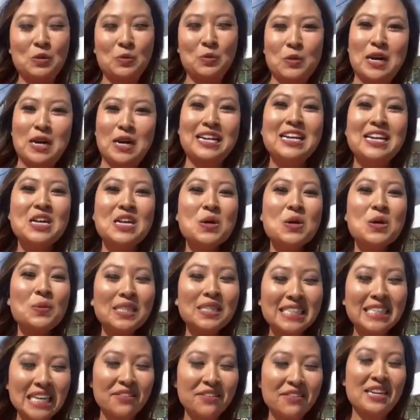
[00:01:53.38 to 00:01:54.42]
one was
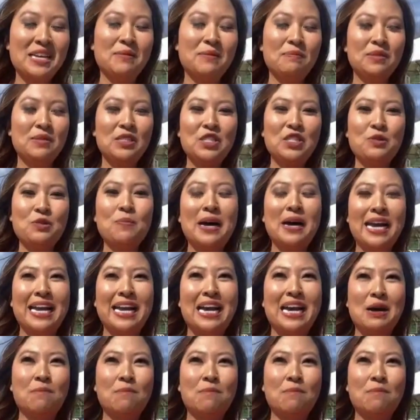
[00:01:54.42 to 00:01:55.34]
given him by um,